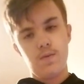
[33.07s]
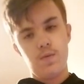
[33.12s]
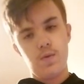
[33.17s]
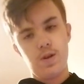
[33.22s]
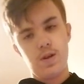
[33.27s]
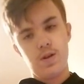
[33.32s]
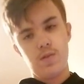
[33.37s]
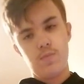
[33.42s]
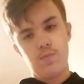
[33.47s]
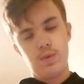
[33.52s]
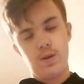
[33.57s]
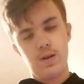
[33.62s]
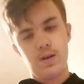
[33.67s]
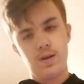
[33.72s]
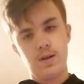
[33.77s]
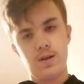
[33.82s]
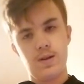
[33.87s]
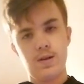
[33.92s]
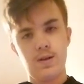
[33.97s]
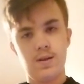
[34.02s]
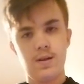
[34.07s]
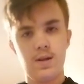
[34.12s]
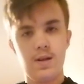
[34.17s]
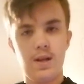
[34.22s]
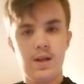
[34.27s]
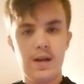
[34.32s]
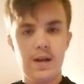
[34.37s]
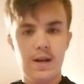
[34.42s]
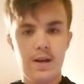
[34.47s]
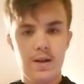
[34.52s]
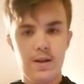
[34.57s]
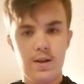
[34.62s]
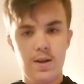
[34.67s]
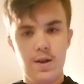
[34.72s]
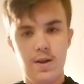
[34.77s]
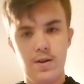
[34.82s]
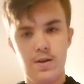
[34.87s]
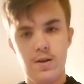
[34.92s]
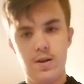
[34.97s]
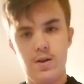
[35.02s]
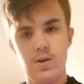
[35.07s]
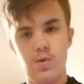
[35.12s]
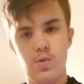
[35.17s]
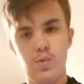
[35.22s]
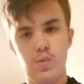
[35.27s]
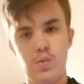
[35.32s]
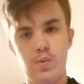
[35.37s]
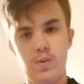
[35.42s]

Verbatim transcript: from, yeah, you know.